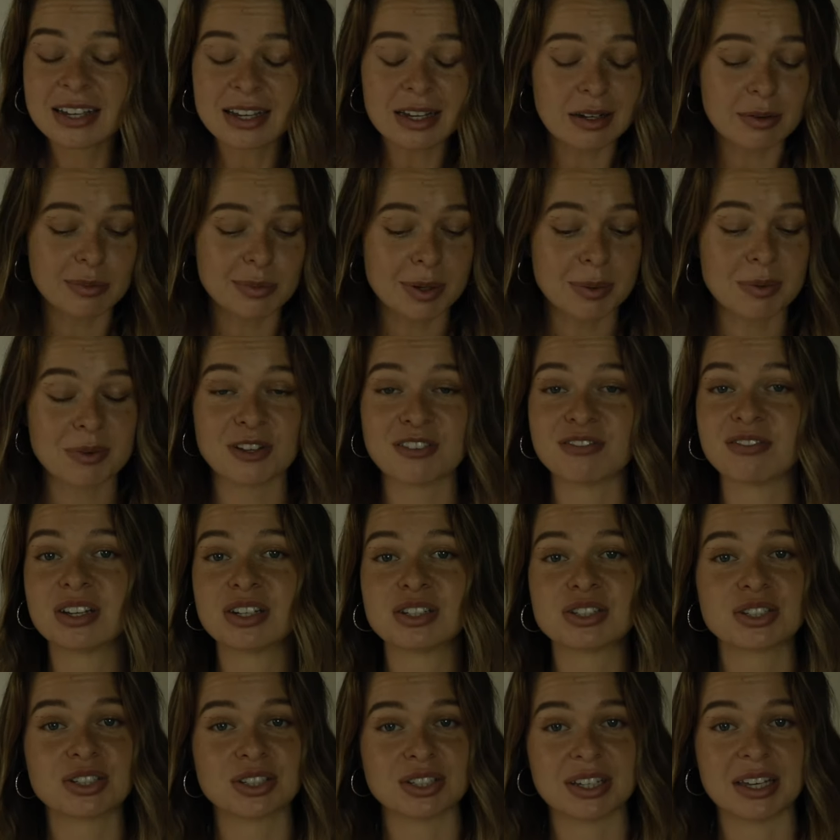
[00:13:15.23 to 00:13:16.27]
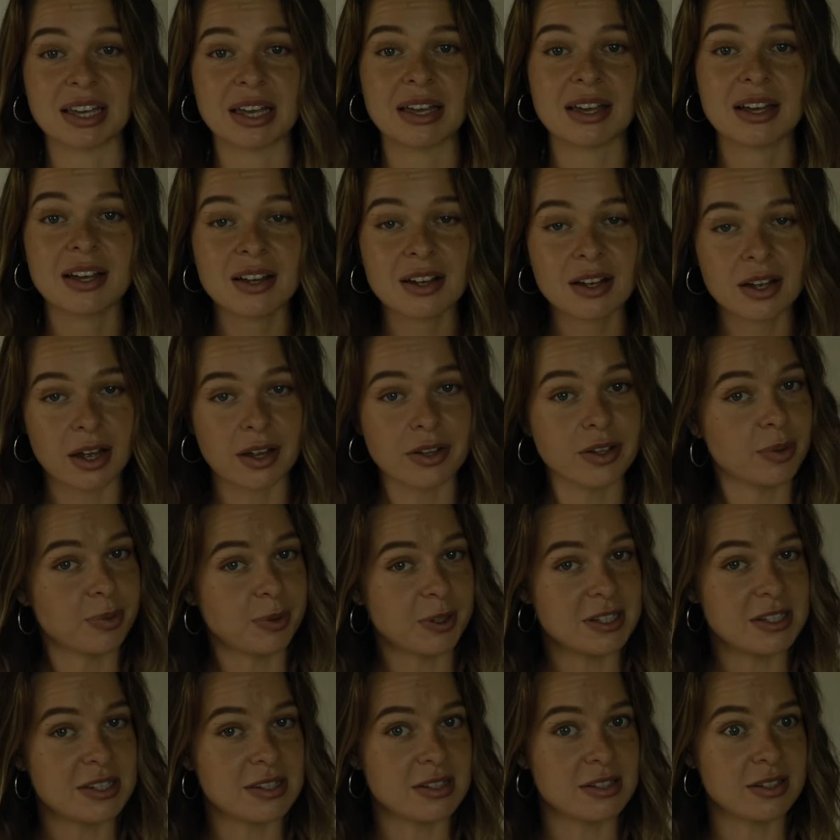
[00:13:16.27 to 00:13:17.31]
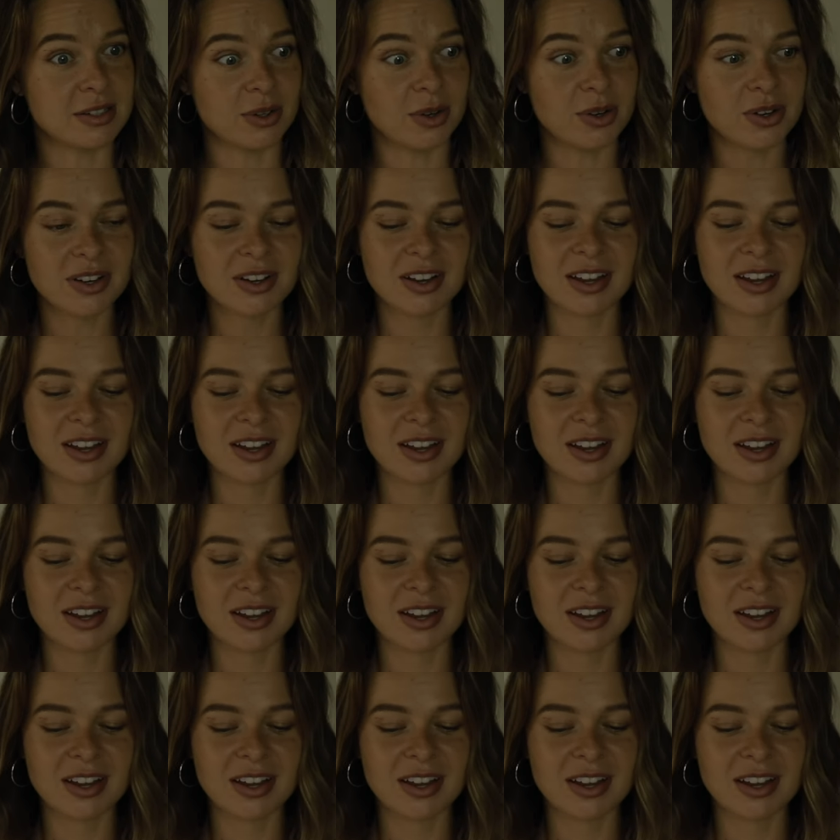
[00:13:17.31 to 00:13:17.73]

and maybe eventually other places too.